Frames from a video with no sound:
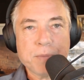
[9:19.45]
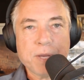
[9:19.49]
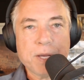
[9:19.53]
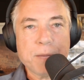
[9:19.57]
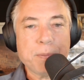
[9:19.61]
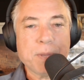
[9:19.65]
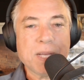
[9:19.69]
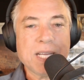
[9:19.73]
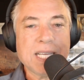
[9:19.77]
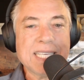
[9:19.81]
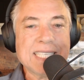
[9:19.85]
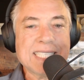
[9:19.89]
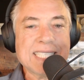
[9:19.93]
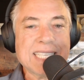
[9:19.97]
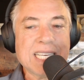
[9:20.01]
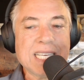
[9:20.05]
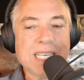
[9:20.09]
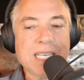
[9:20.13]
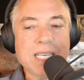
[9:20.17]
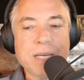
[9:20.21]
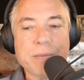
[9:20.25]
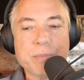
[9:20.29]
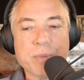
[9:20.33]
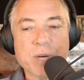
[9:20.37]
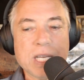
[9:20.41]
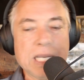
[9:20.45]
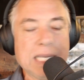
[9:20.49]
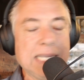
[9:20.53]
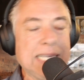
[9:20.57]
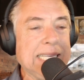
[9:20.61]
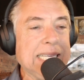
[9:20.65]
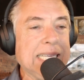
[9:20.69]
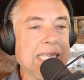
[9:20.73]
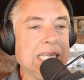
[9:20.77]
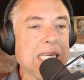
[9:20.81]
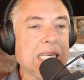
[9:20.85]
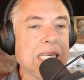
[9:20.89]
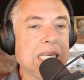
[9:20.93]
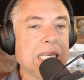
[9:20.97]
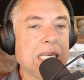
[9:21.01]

people are deliberately